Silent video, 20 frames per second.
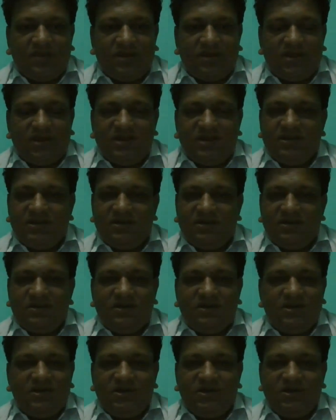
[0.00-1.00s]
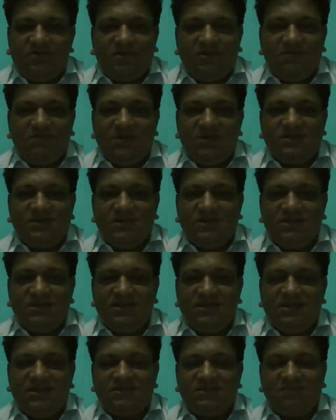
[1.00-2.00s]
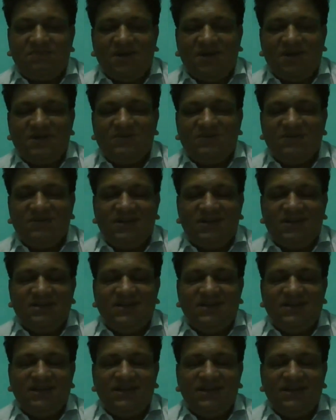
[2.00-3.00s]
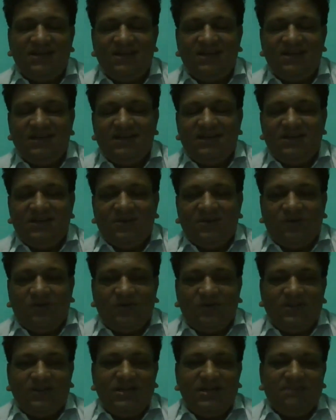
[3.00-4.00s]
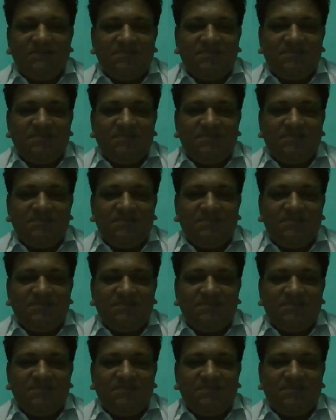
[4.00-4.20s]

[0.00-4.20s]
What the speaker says: and you are missing this particular day or that